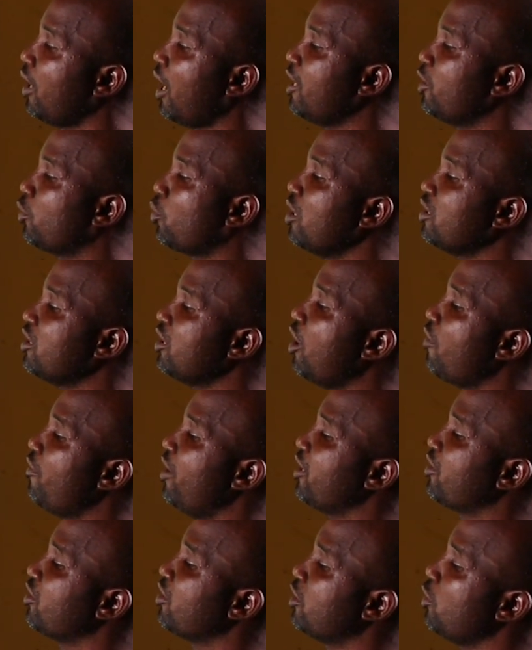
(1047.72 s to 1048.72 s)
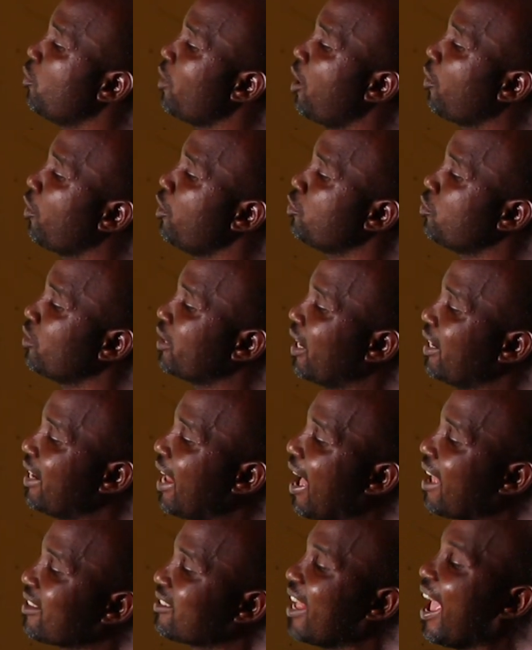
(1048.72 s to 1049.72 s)
and the quantity of electricity we are going to
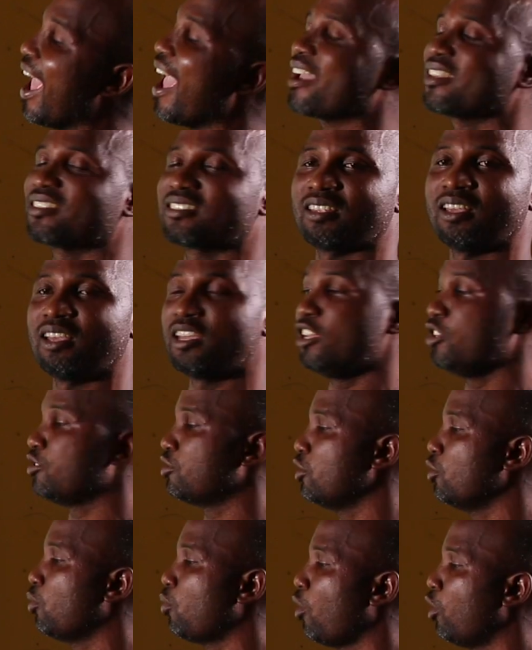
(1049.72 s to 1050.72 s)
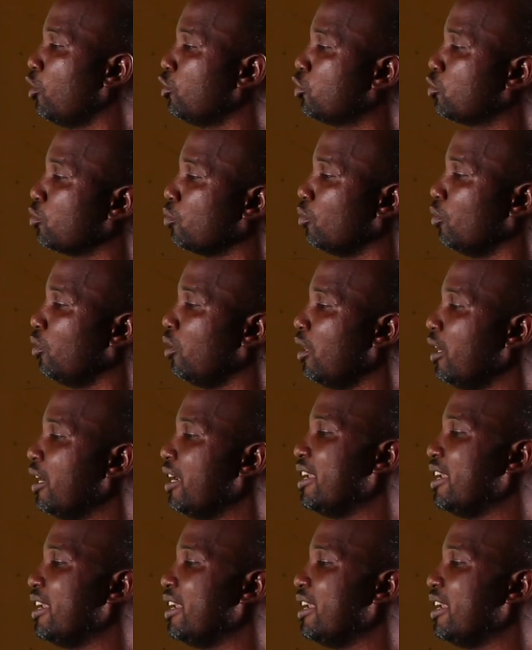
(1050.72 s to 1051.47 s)
get as X is equal to